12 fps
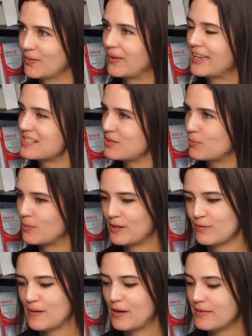Okay, so word
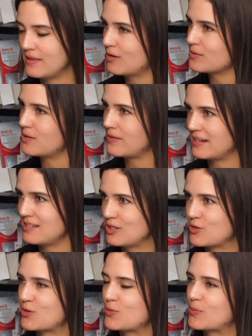of mouth, and also that
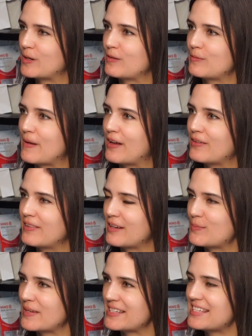digital word of mouth.
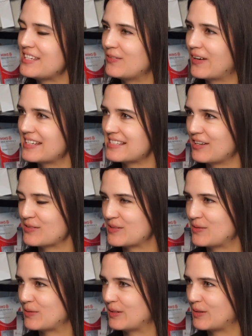I see you guys
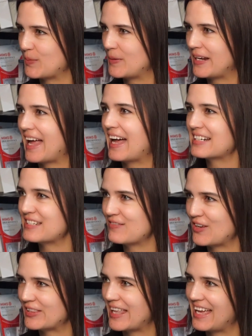also are pretty active
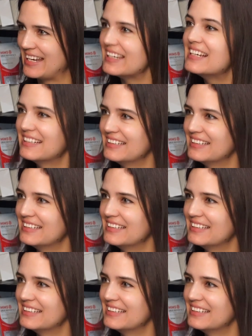online.